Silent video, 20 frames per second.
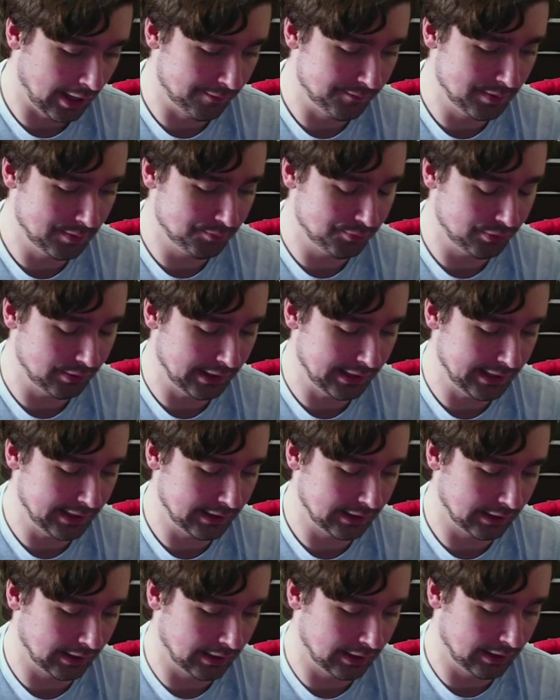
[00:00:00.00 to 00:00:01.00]
been playing
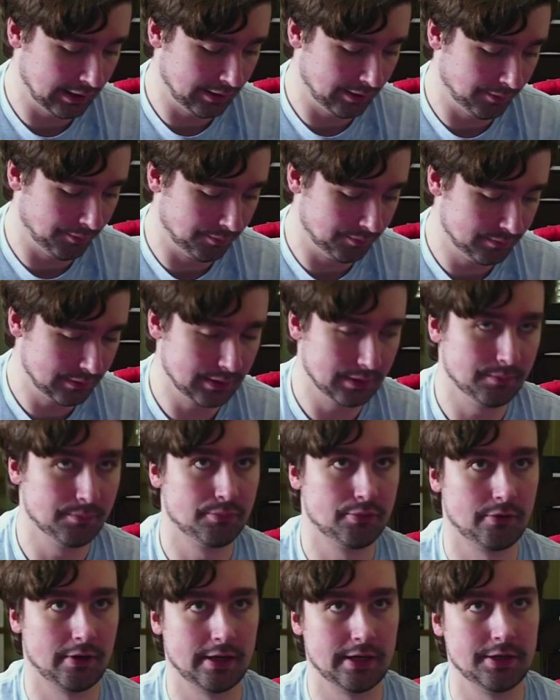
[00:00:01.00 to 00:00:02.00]
uh,
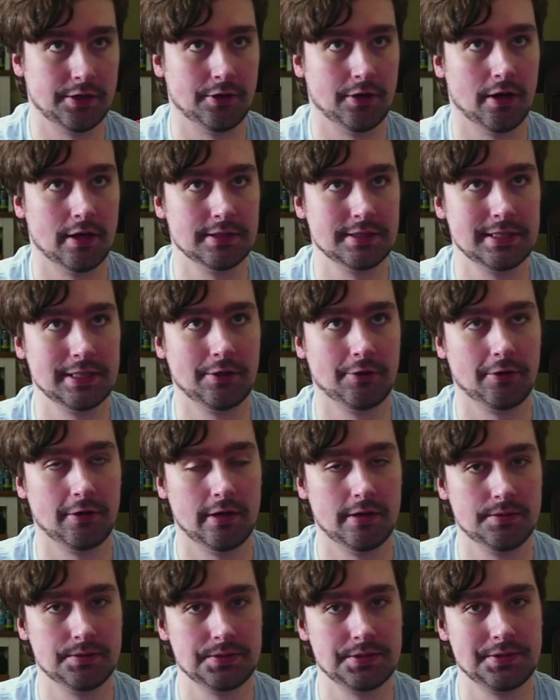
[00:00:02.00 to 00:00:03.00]
Predator Hunting
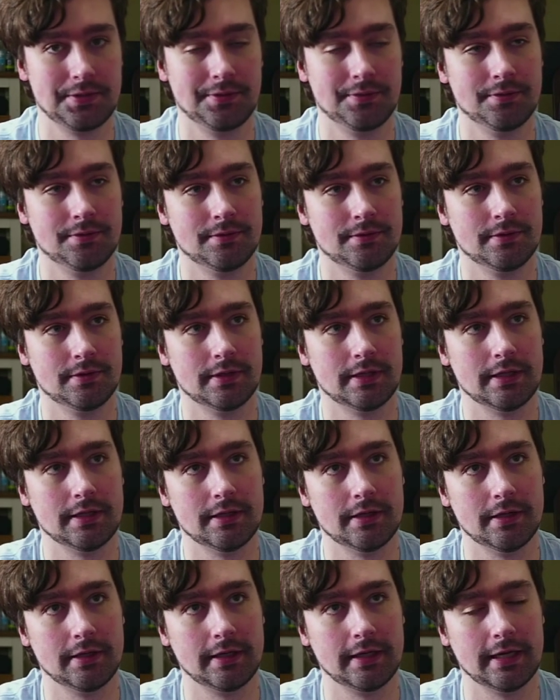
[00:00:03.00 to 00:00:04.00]
Grounds,
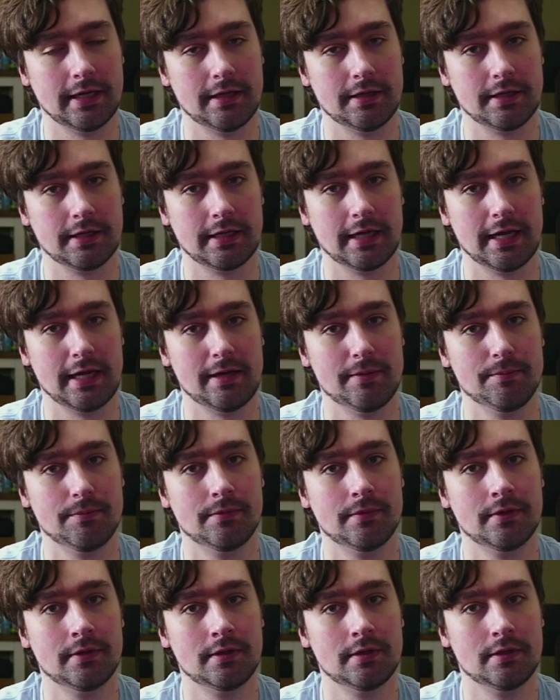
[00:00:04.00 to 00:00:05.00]
uh, ga the game,
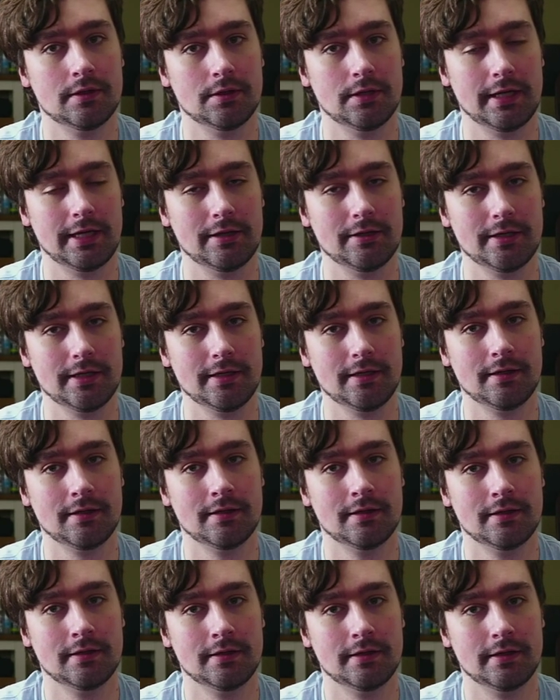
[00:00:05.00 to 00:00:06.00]
lately,
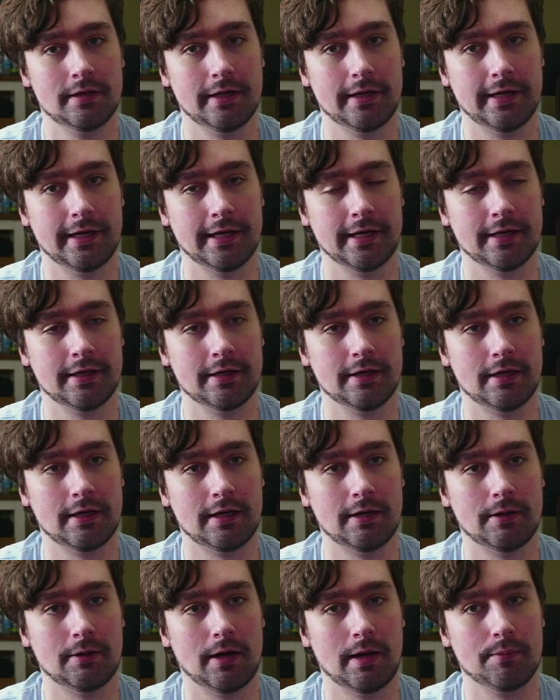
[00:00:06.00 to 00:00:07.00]
and
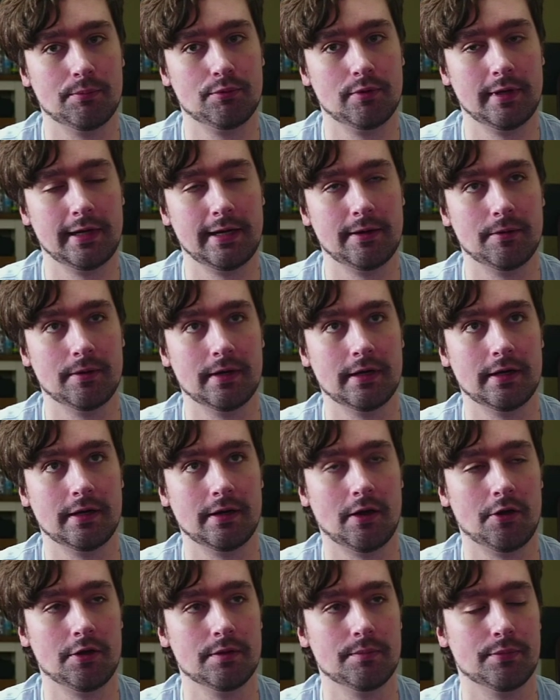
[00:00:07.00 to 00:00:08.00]
uh, I play it. And
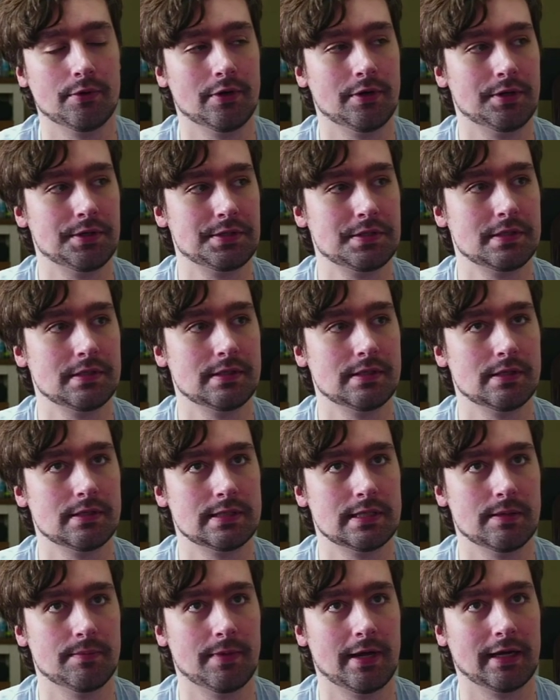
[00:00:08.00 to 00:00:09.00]
all the birds
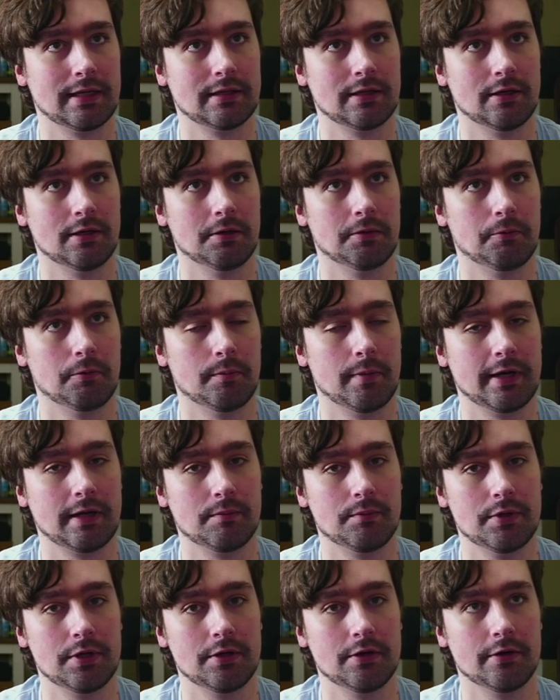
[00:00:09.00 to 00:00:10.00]
sit back there where my
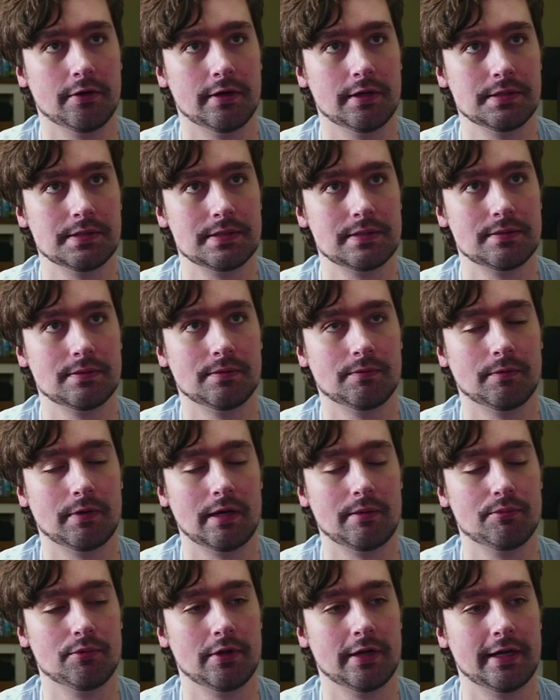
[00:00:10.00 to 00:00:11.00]
computer is when I
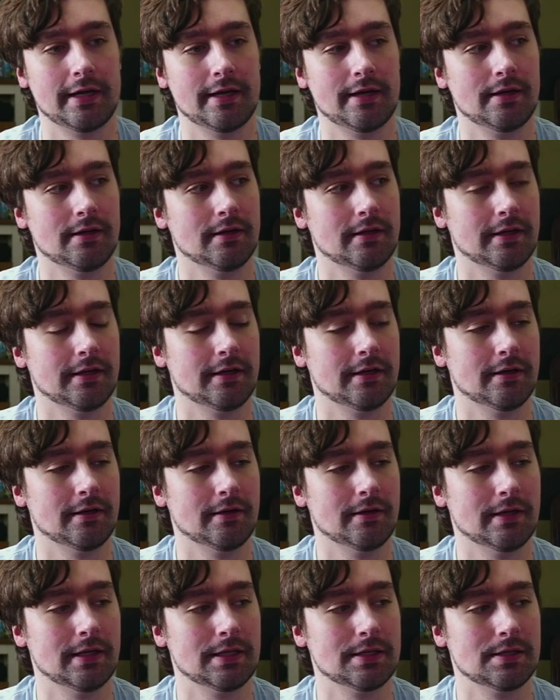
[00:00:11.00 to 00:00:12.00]
play it, and
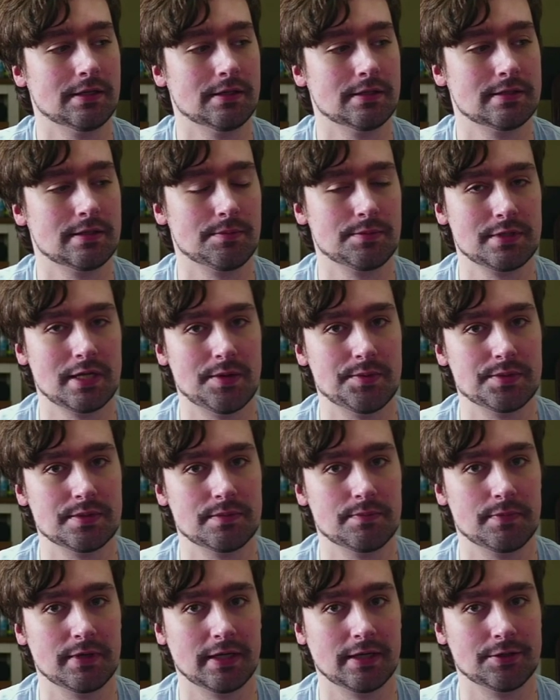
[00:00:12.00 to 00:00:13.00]
sometimes
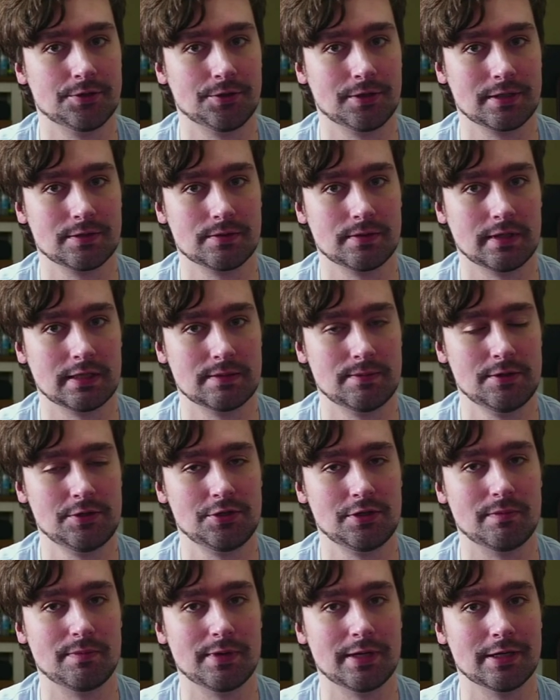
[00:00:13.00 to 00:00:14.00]
Beatrix, especially
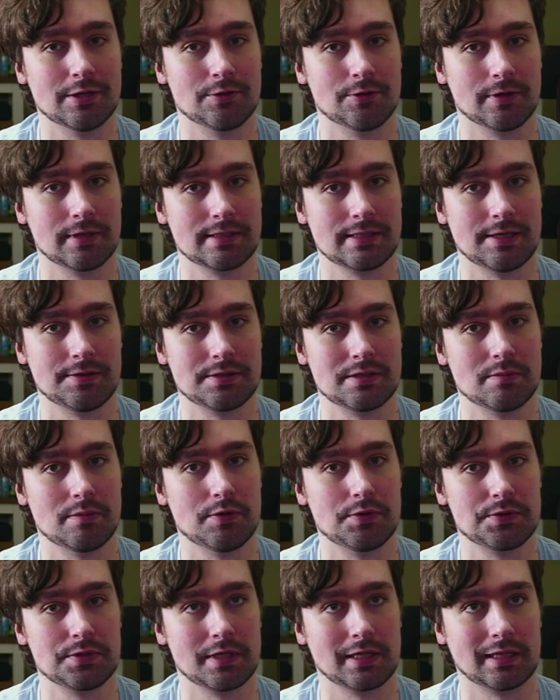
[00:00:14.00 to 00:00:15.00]
Beatrix, sounds the
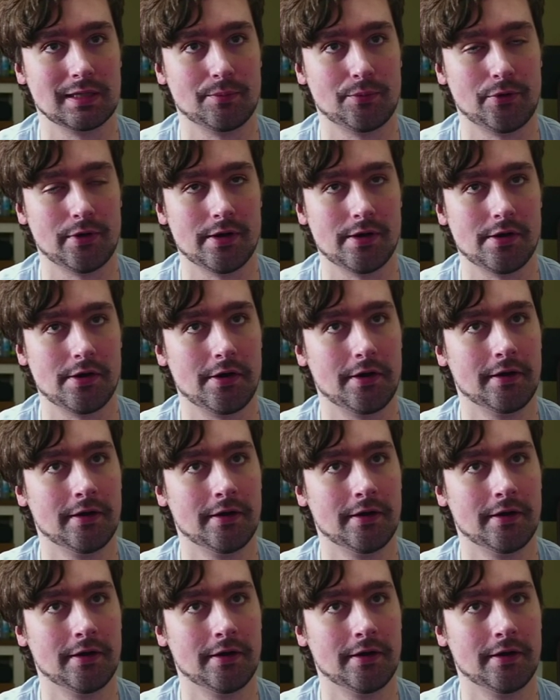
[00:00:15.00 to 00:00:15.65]
most like the Predator.